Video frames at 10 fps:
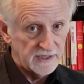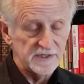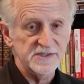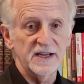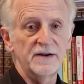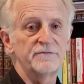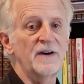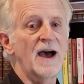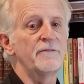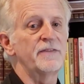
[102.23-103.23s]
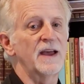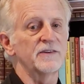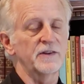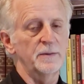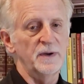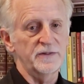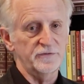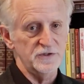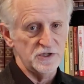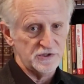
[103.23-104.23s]
instead of $5,000 a month
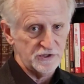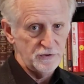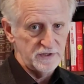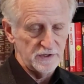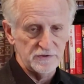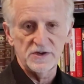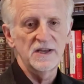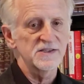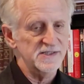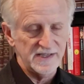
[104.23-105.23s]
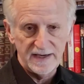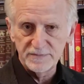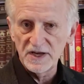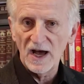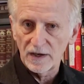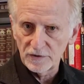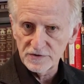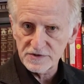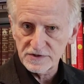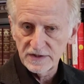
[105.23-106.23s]
for just 2 years? Same
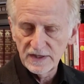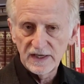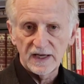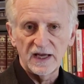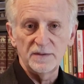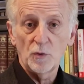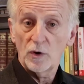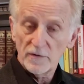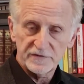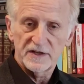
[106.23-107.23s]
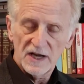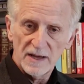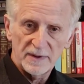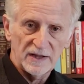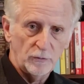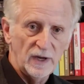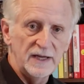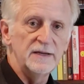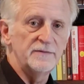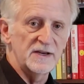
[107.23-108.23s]
dollars, and more often than not, by the
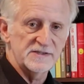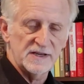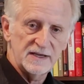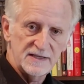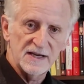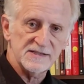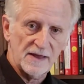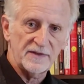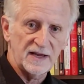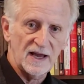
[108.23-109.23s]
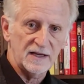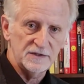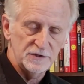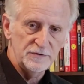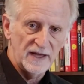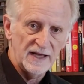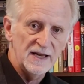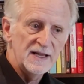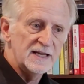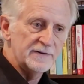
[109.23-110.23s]
way, they say, yes, I think I can do
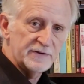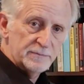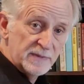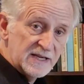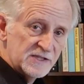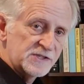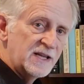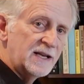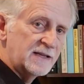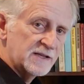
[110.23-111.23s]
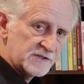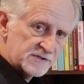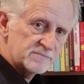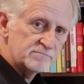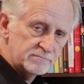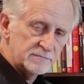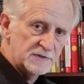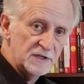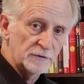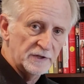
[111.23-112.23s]
that if it means getting this
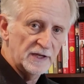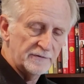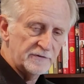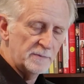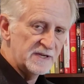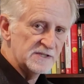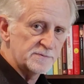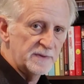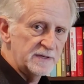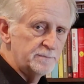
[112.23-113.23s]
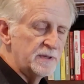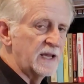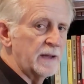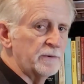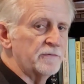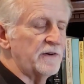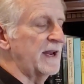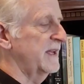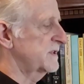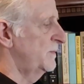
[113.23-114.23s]
deal done, if it means me being able to
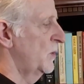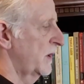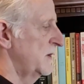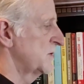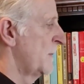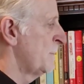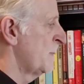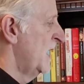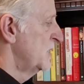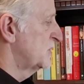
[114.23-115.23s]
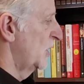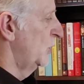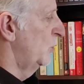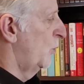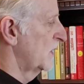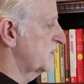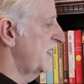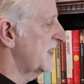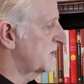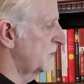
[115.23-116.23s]
finance a mortgage. So once
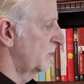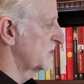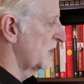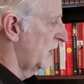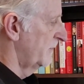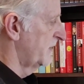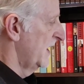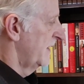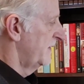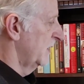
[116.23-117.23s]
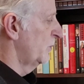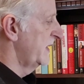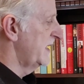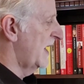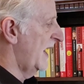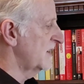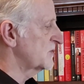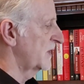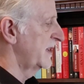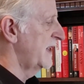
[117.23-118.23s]
that's resolved, then we
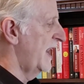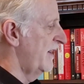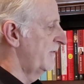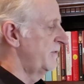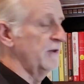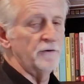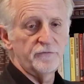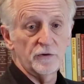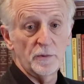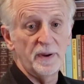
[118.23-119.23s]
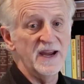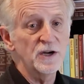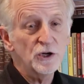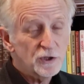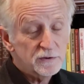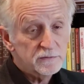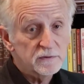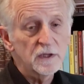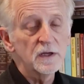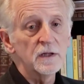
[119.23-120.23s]
actually have, for the payer,
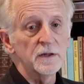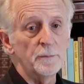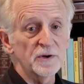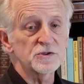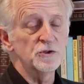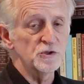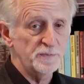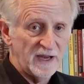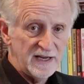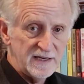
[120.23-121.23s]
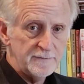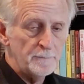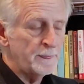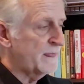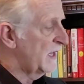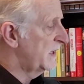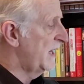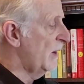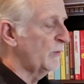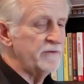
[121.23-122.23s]
the person who's paying,
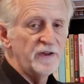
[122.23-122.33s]
now we've